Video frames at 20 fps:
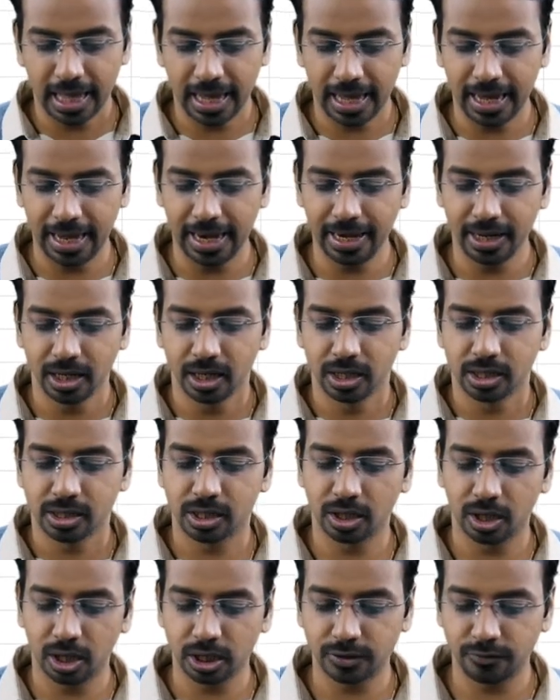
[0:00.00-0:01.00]
and
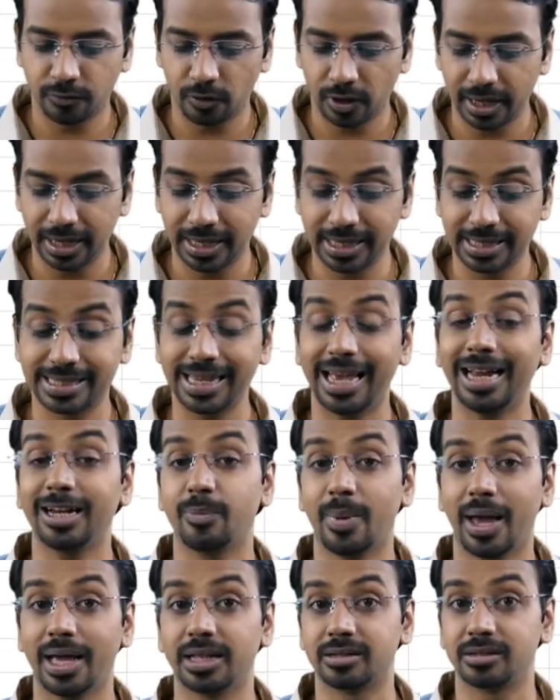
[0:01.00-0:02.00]
search for an
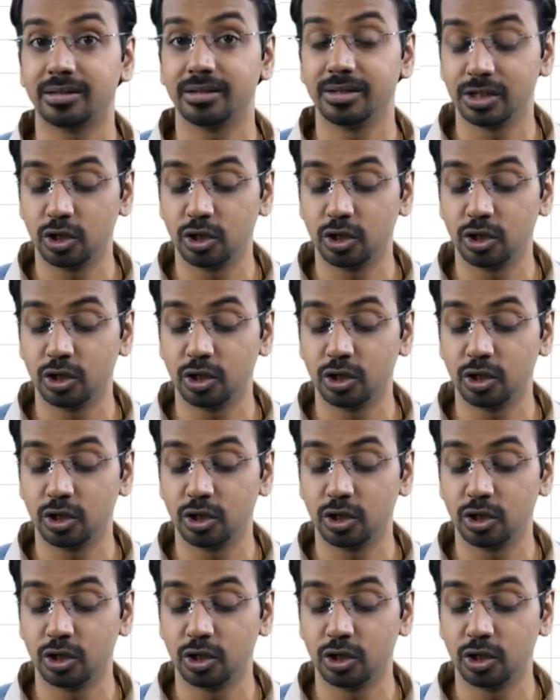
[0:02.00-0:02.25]
exact match.